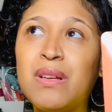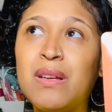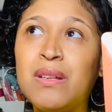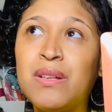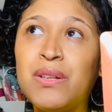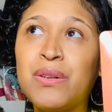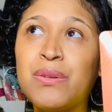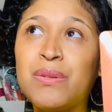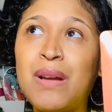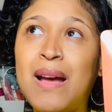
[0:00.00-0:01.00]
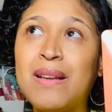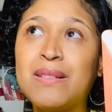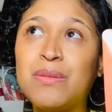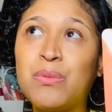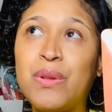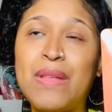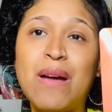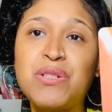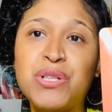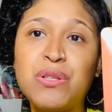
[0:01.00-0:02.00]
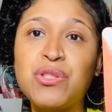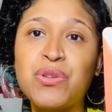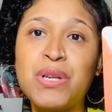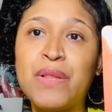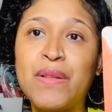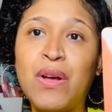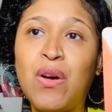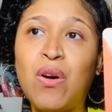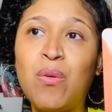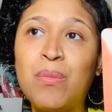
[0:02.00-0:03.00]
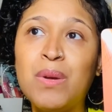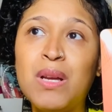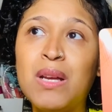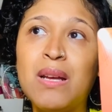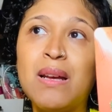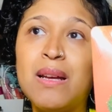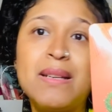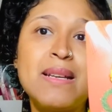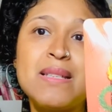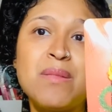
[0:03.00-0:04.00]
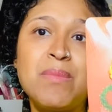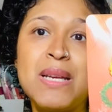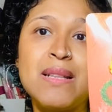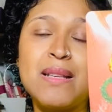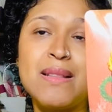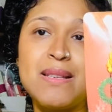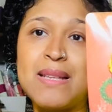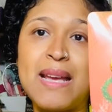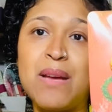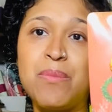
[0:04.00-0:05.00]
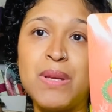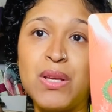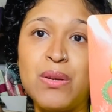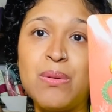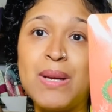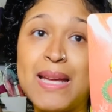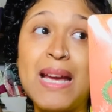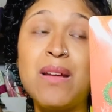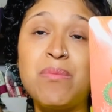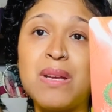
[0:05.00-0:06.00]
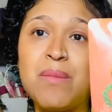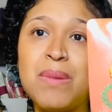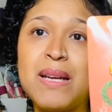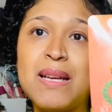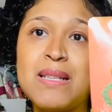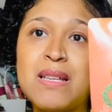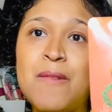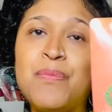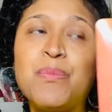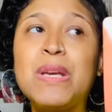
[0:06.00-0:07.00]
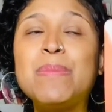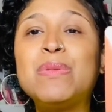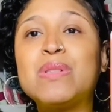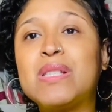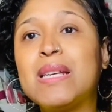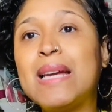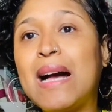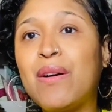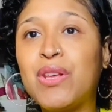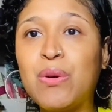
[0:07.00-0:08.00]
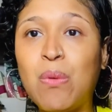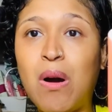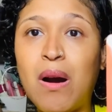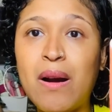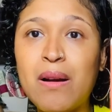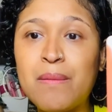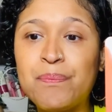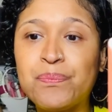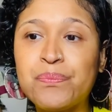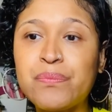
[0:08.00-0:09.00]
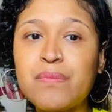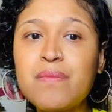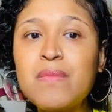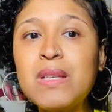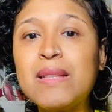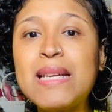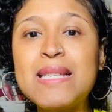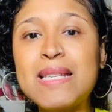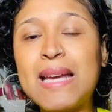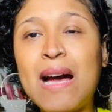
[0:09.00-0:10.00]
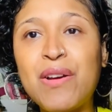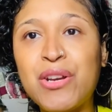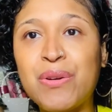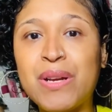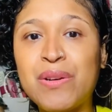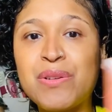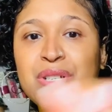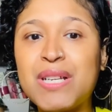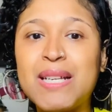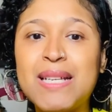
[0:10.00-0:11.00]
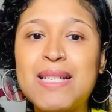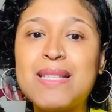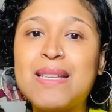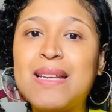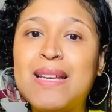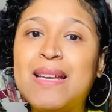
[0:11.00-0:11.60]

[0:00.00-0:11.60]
you're not without children in the home, it doesn't mean that this can't be you. It can be, because people see how you are. They see how your energy is,